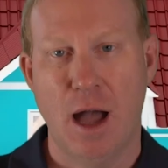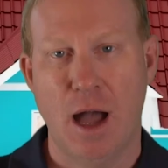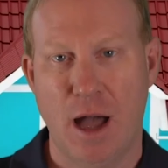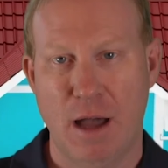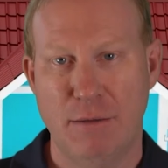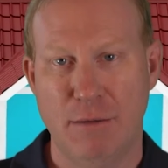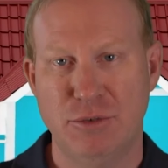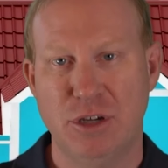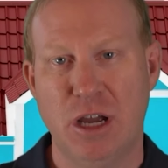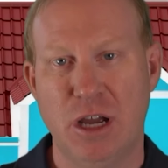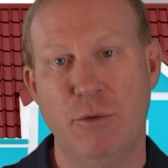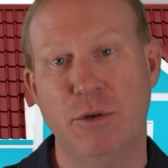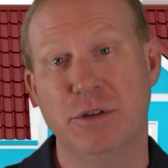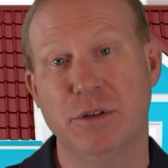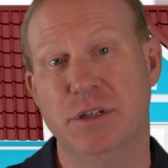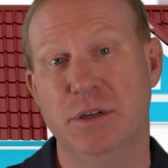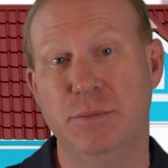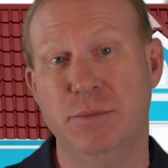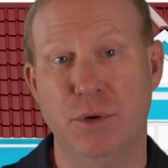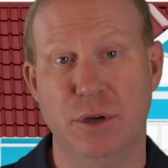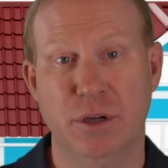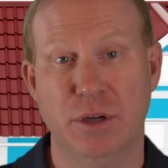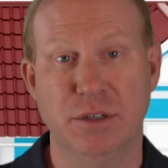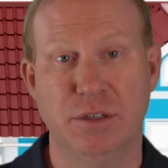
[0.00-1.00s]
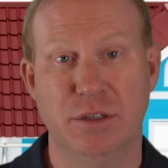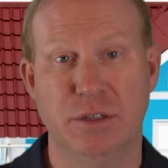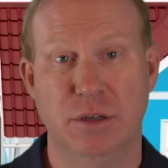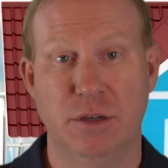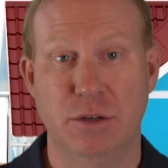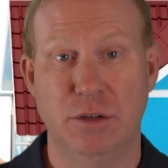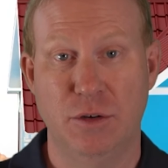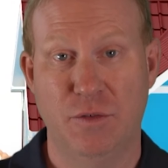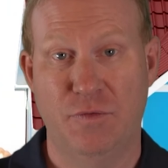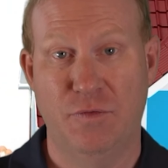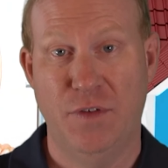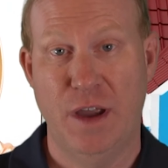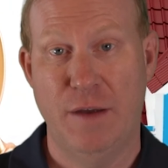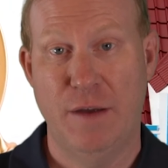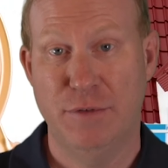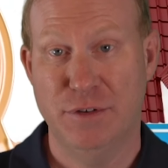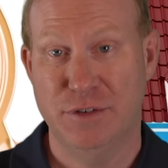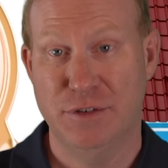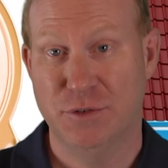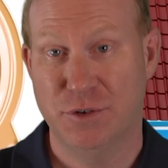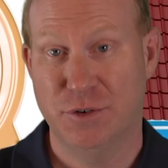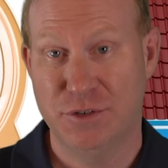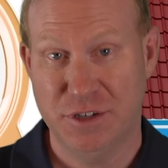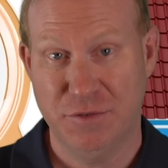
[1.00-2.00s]
I'm John Wesley Brooks, your
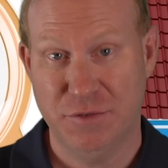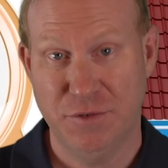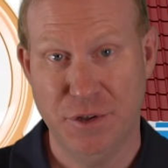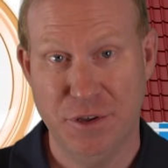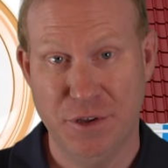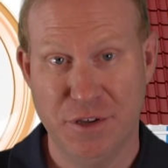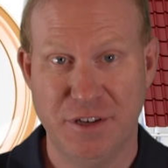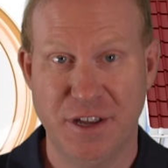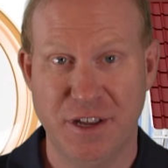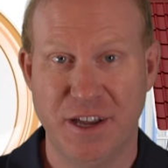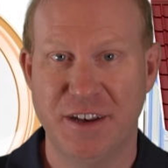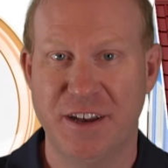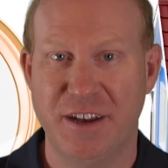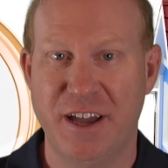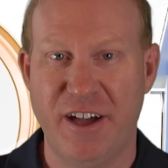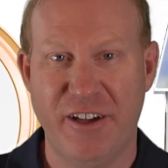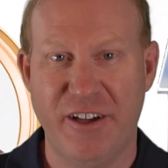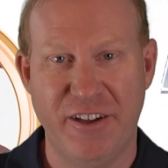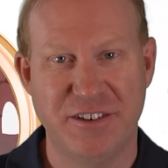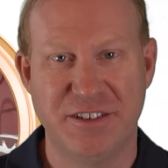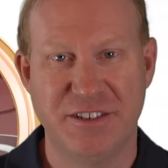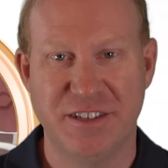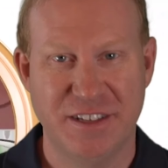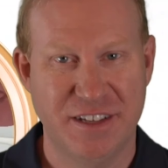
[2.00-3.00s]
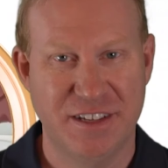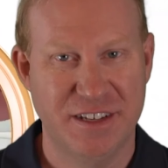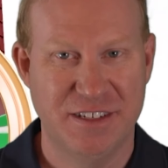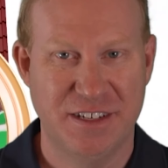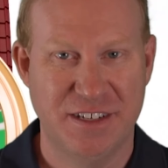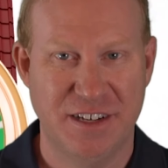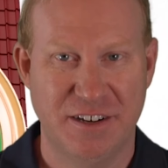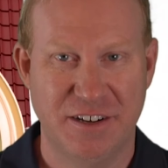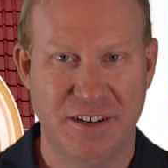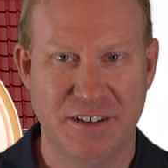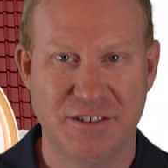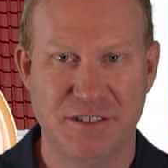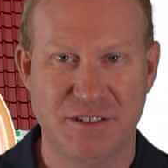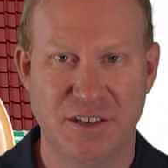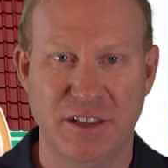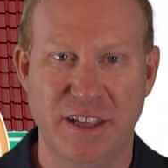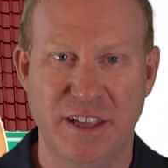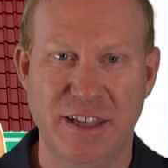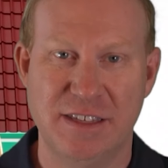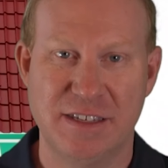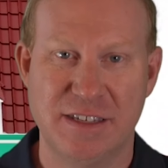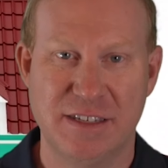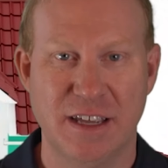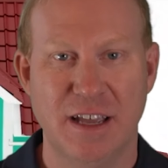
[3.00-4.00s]
favorite source of real estate knowledge in this area. So
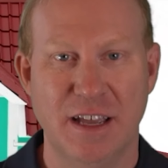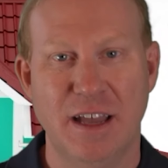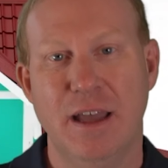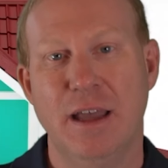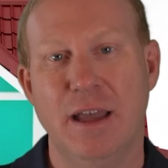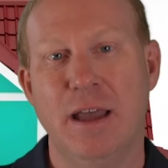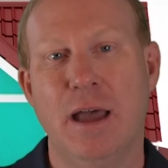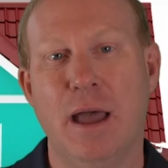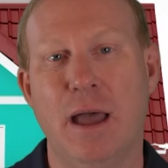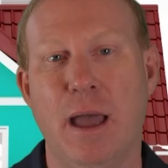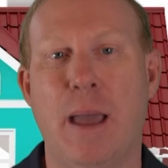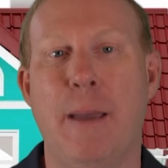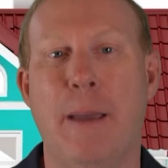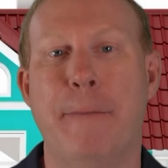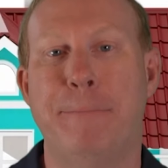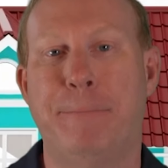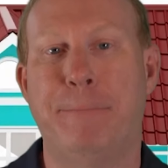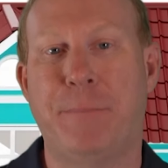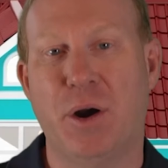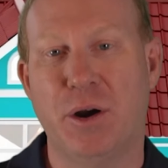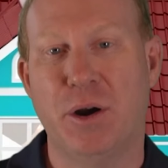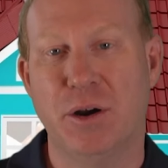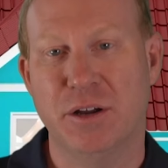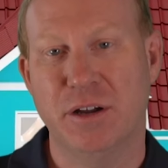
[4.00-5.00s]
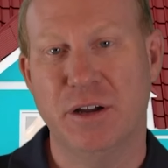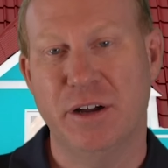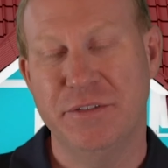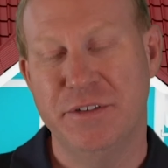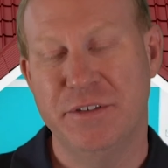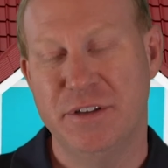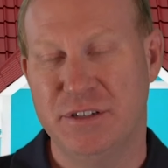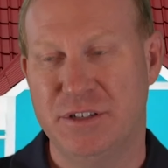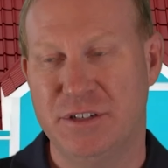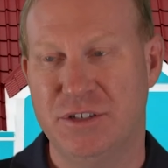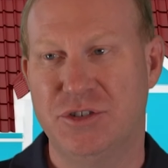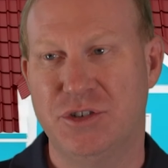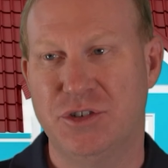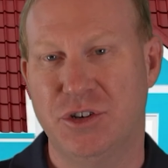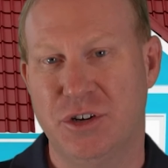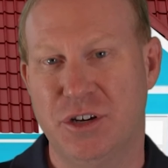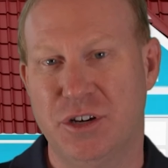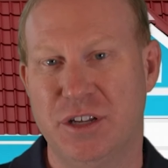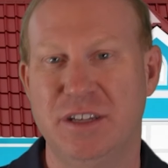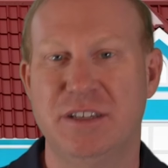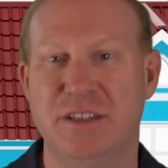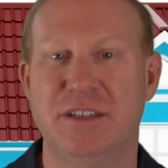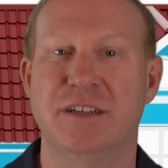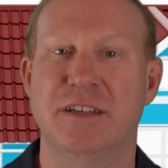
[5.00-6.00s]
let's embark on this
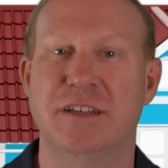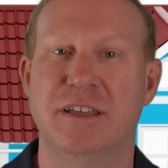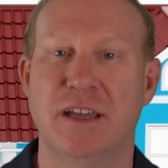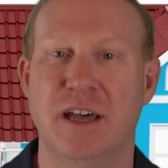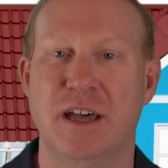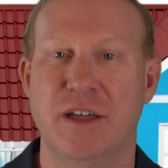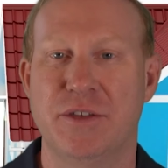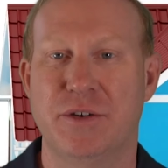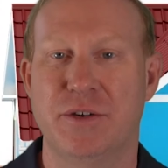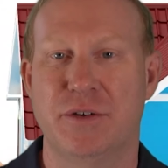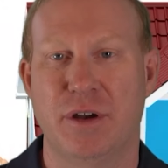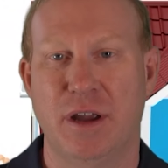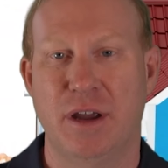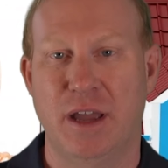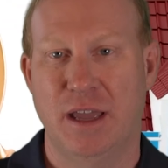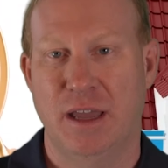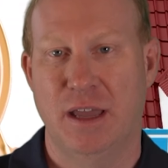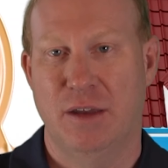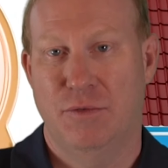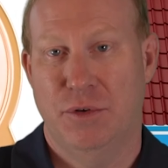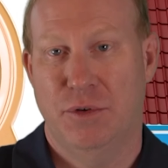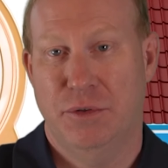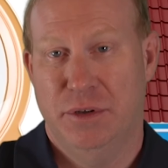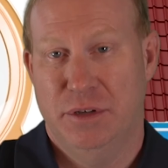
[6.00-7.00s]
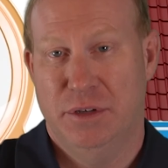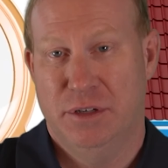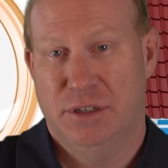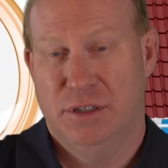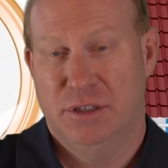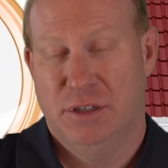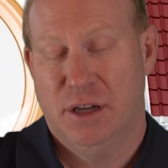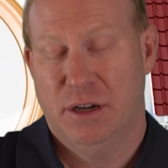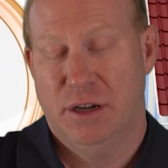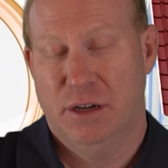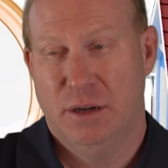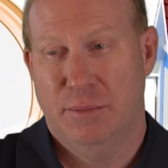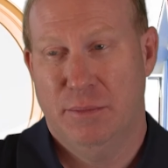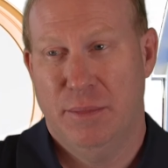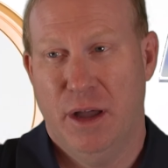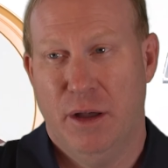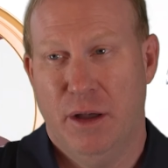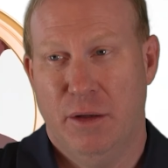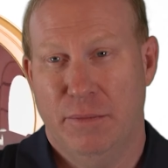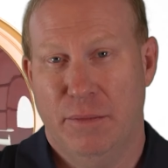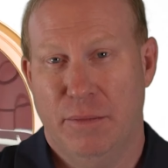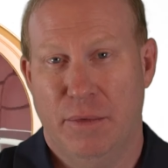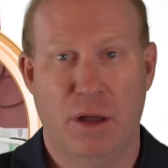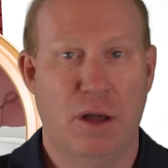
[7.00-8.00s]
journey together and really just talk
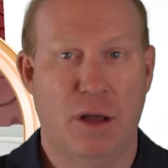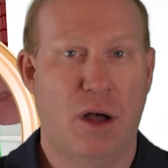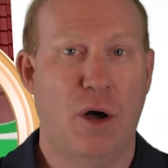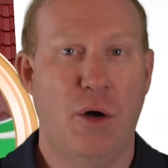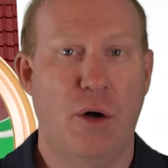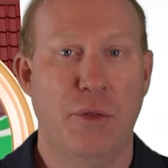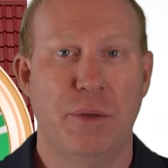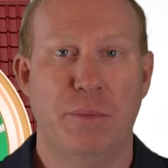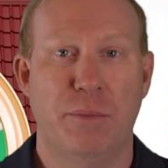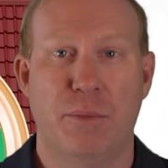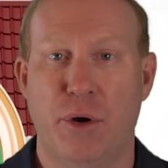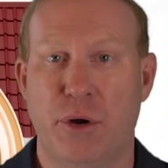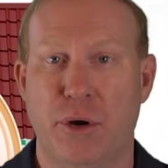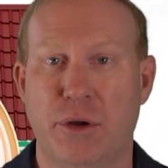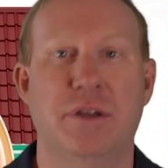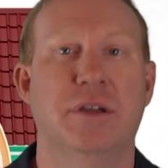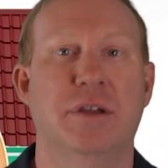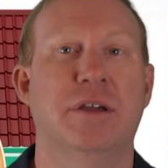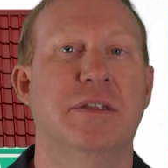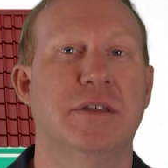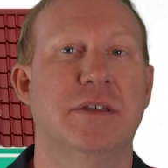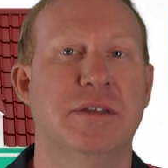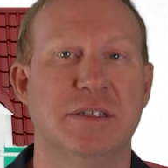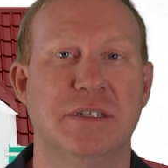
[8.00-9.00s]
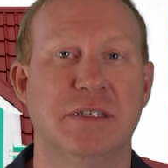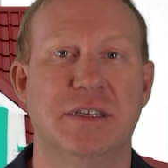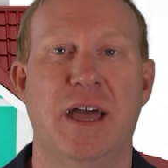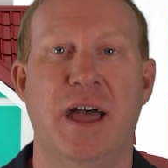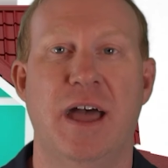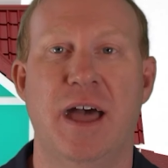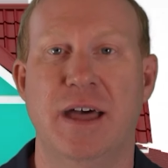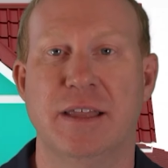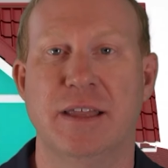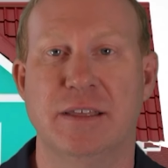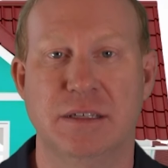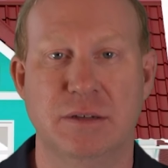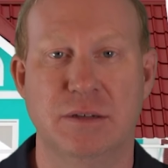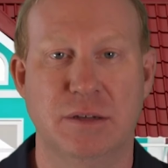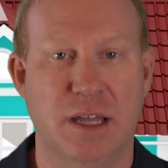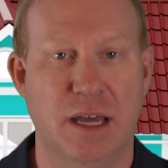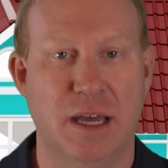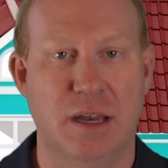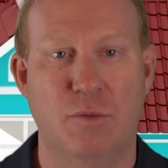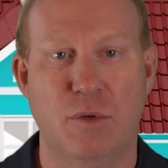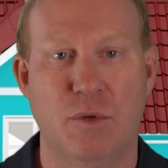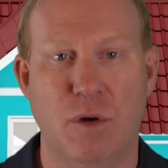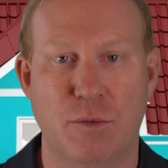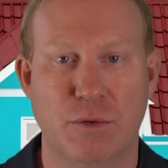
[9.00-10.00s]
about all the market, the stats, and
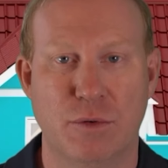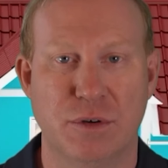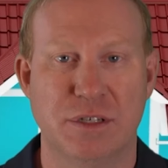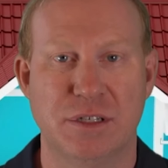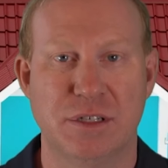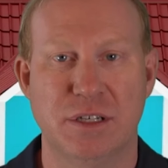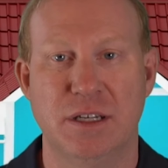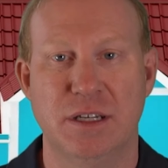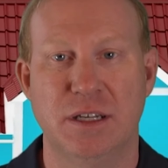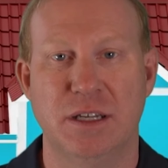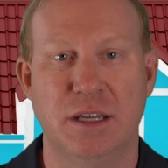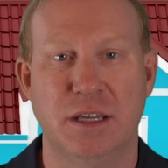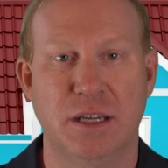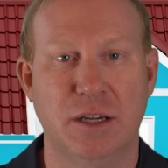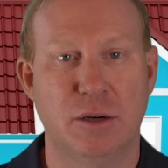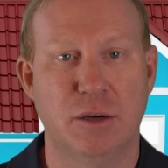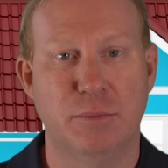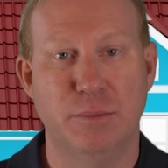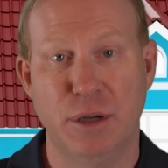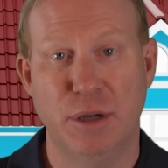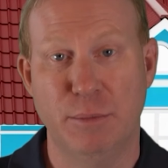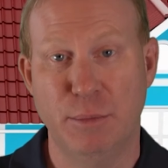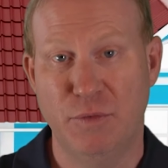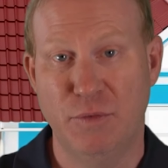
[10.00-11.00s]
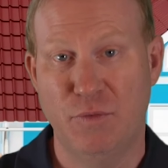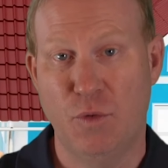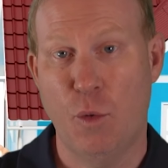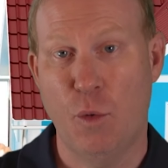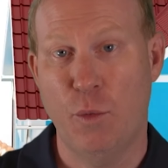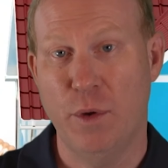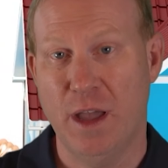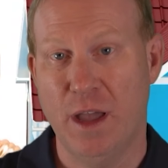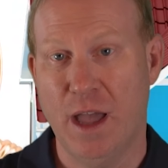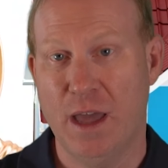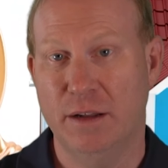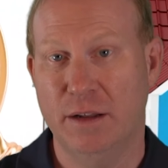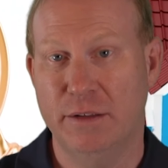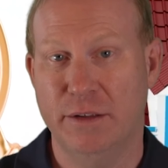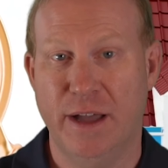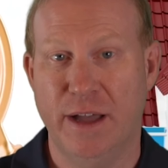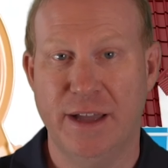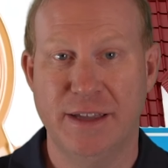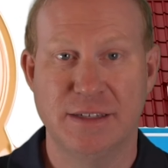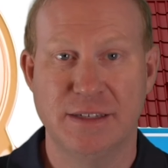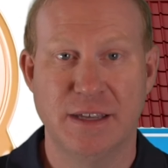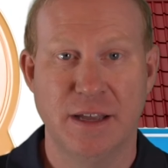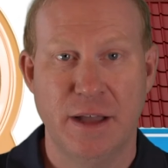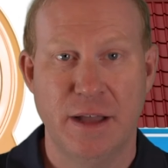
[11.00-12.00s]
kind of what we're seeing here. But before we
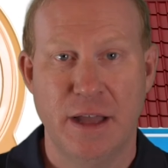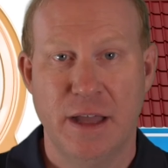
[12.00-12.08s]
analyze